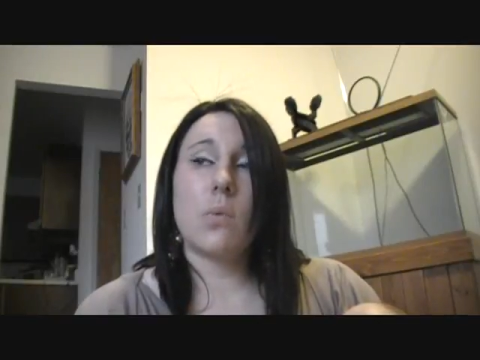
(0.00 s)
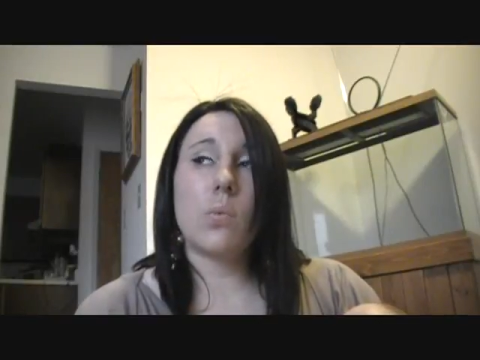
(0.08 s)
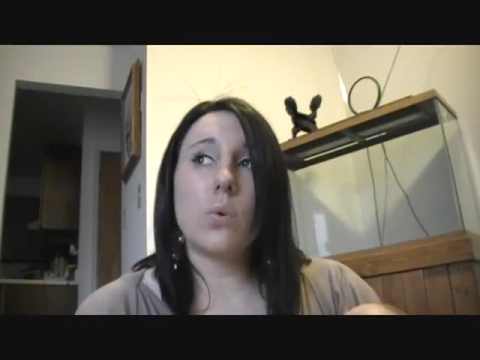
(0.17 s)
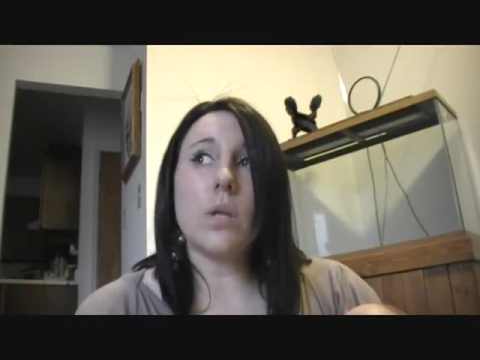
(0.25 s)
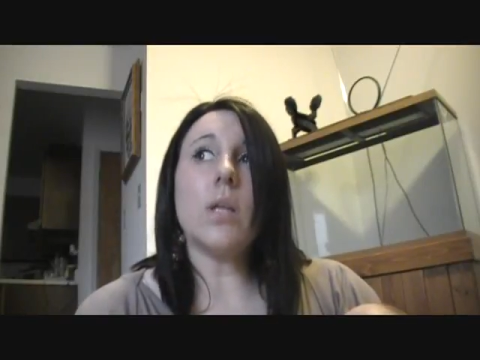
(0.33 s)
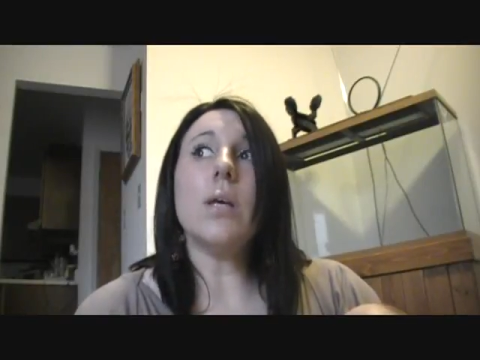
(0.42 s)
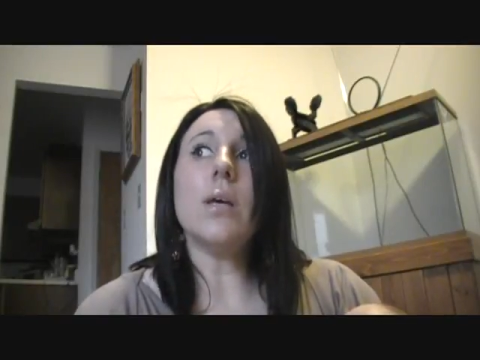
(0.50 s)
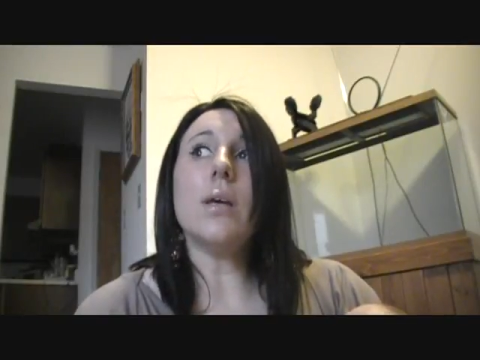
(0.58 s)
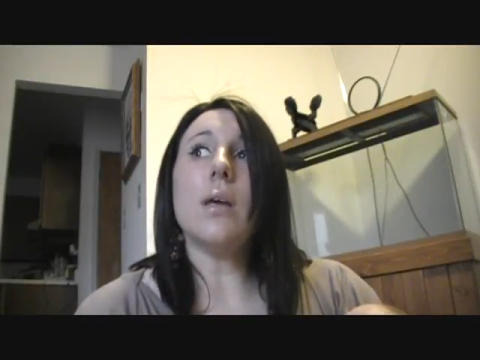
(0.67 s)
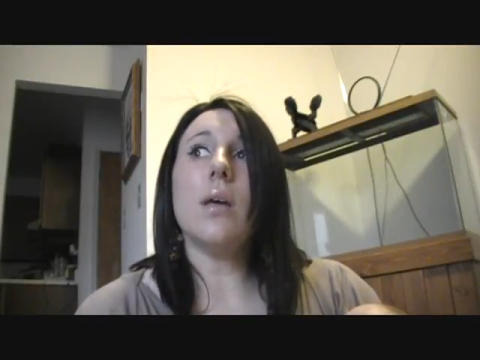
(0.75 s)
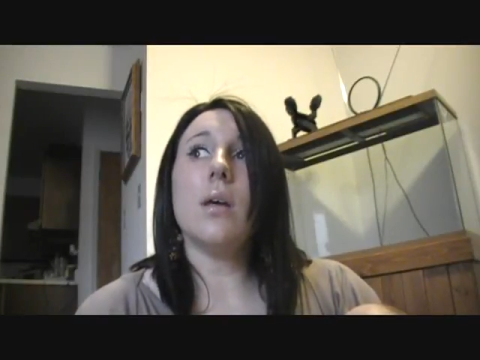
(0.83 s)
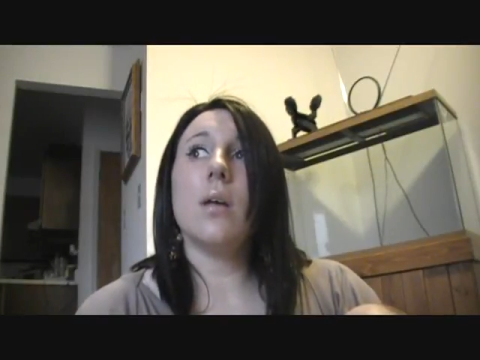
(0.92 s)

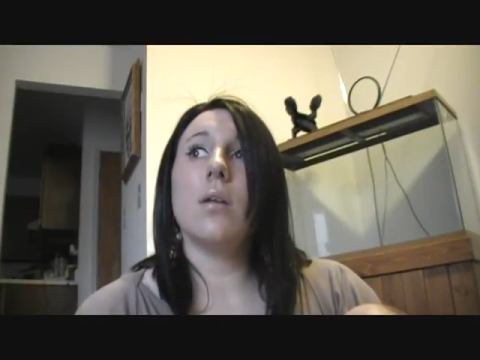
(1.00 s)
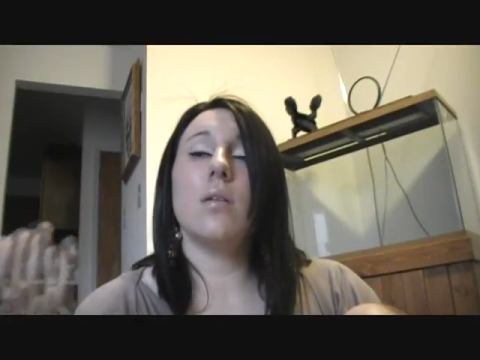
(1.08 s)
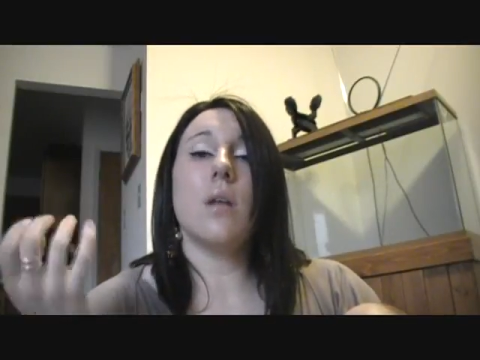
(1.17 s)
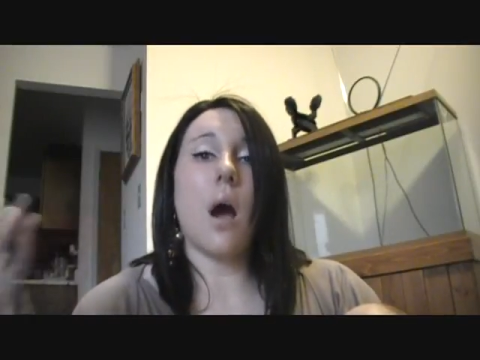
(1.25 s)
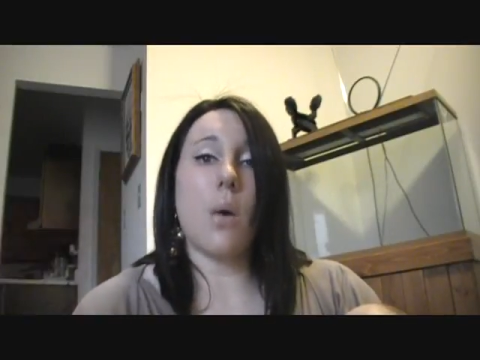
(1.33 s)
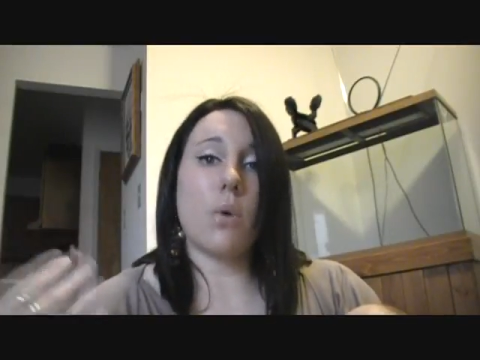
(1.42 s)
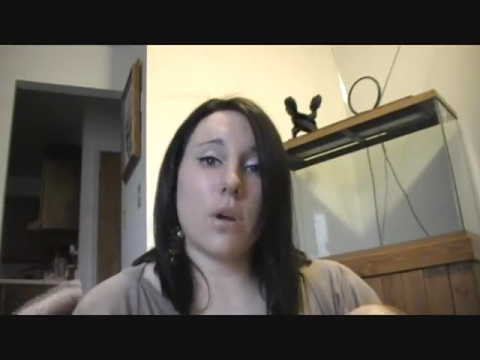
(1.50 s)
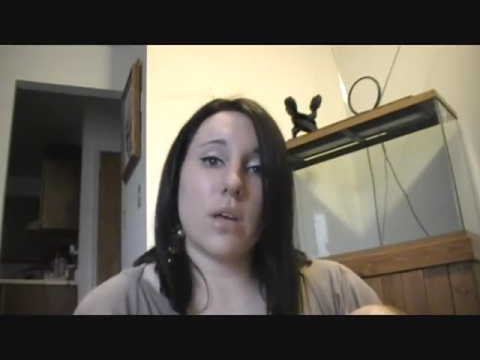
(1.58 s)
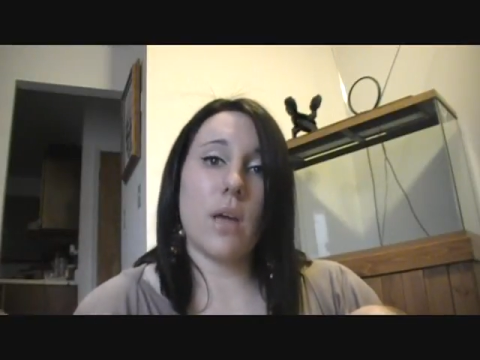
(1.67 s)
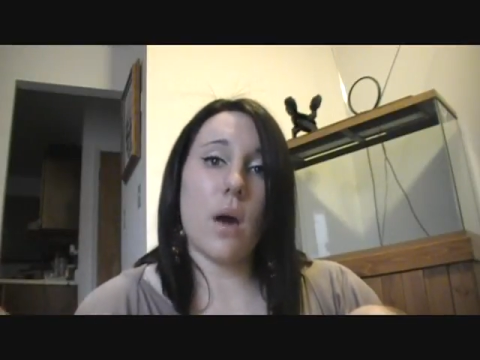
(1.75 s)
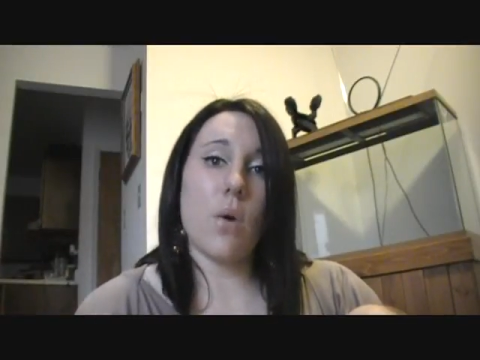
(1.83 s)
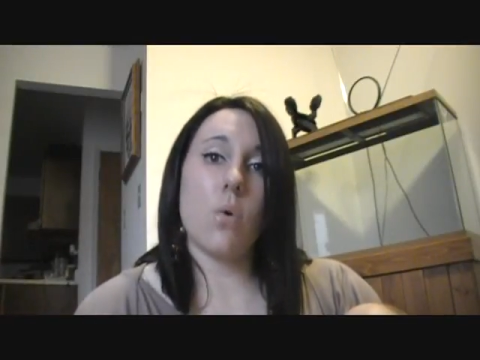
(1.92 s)
really not
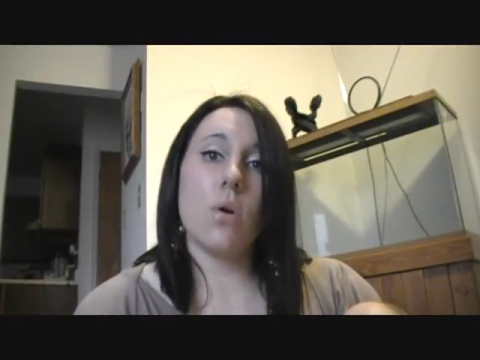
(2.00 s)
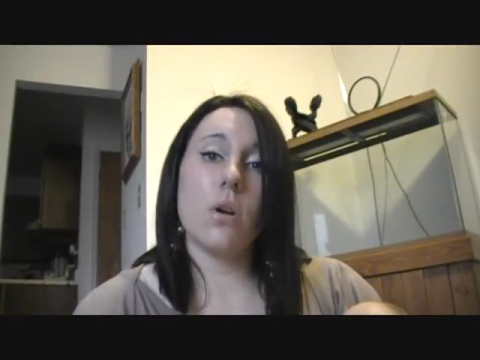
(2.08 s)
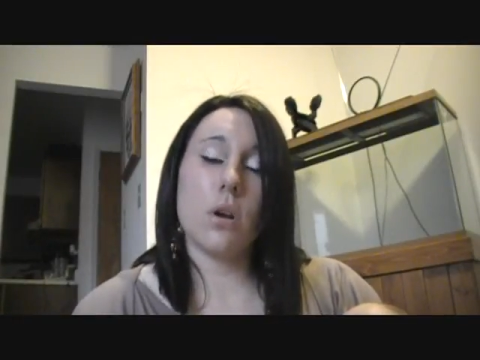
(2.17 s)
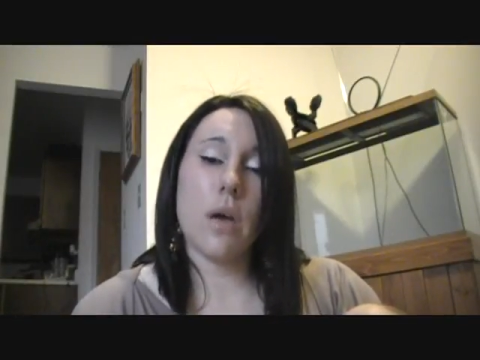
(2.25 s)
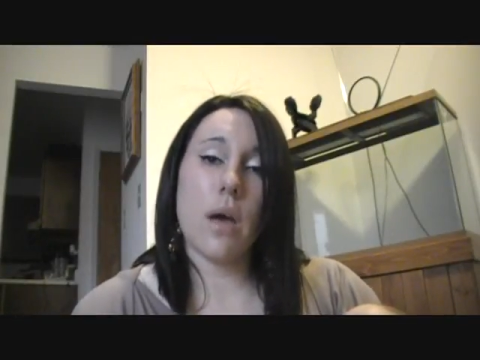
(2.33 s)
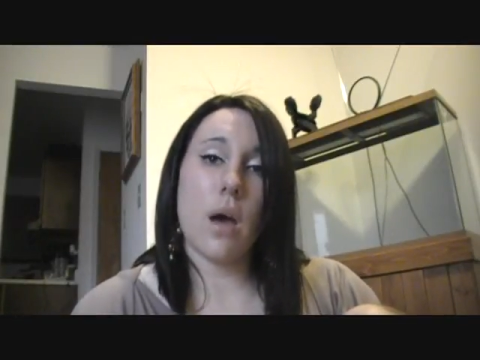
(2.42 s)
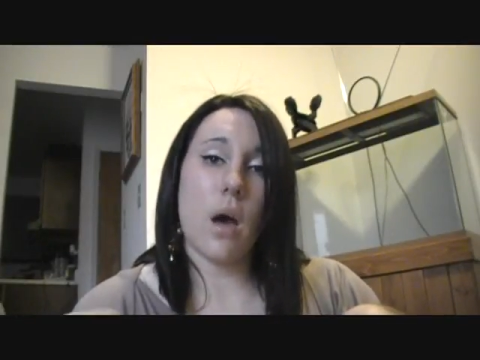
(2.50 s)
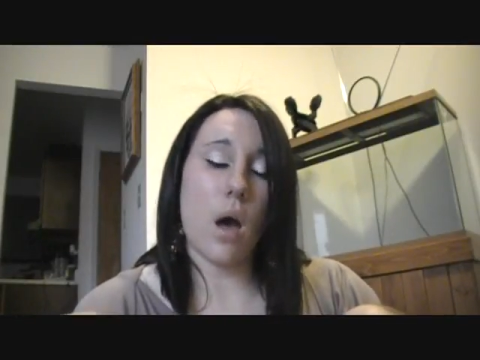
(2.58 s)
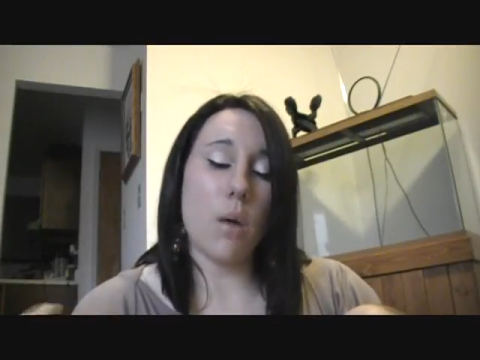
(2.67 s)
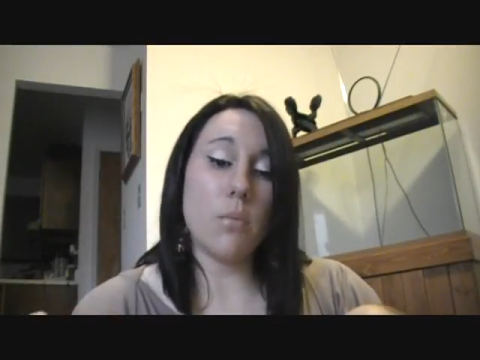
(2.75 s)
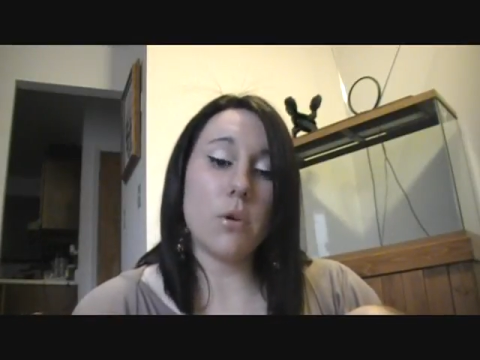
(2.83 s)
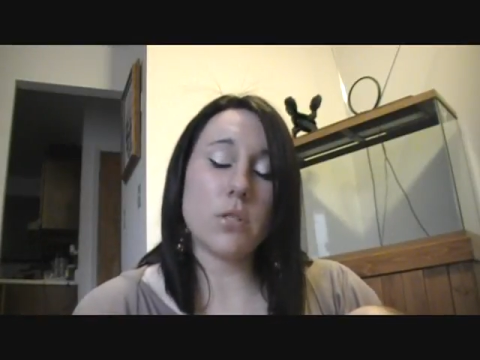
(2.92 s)
working out,
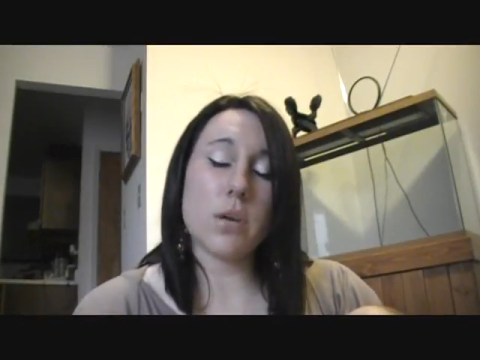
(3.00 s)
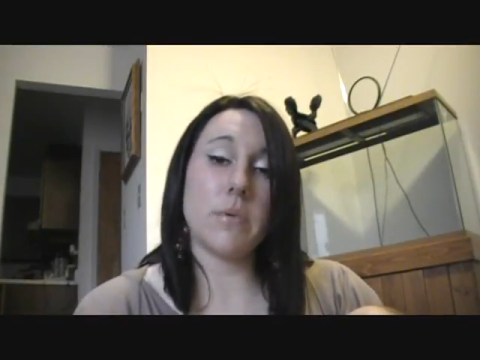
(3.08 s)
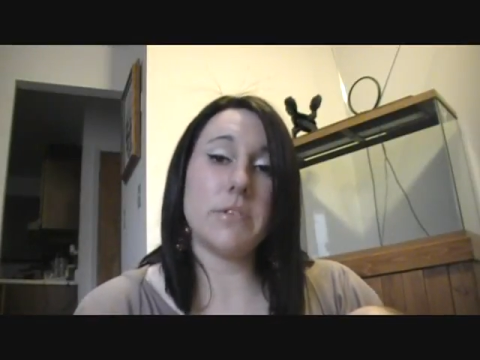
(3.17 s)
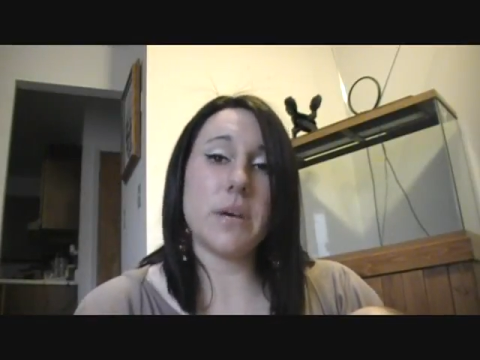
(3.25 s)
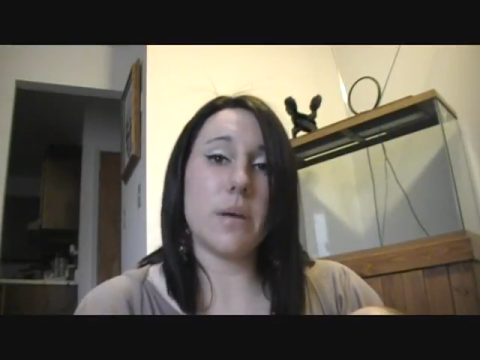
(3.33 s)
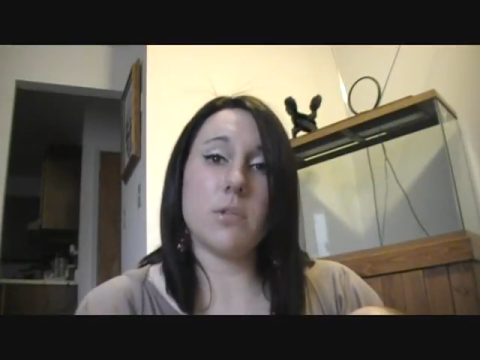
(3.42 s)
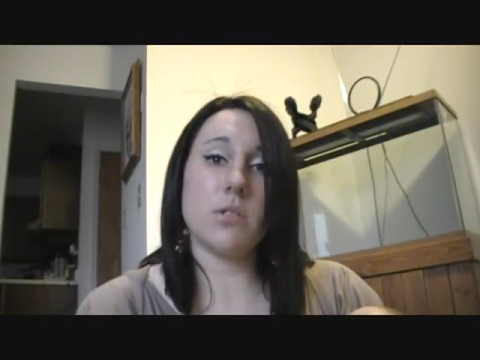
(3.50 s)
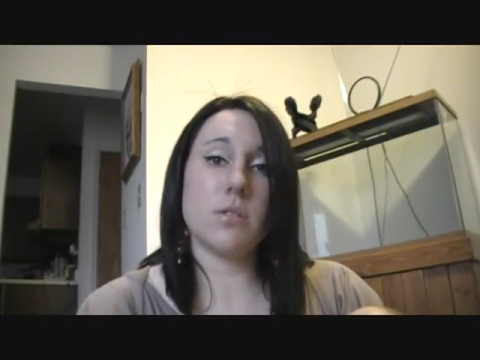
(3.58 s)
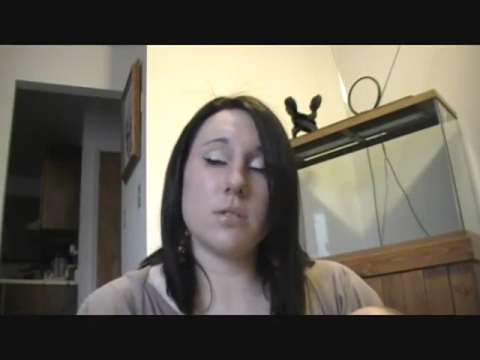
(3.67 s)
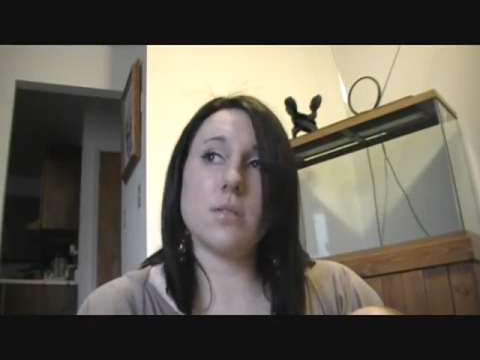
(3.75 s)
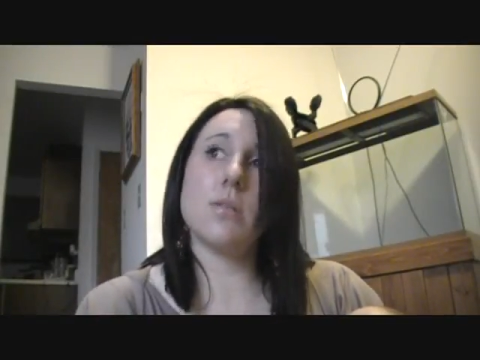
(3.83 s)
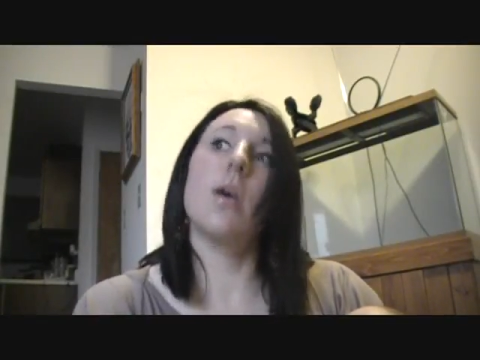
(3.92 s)
her tummy time. It's
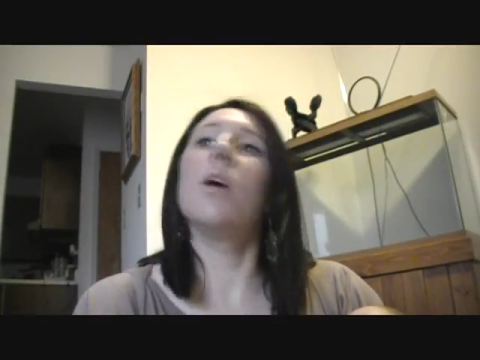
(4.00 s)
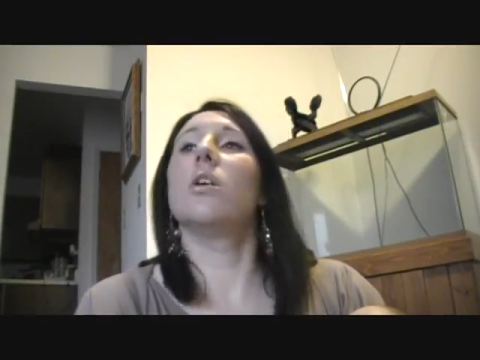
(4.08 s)
just,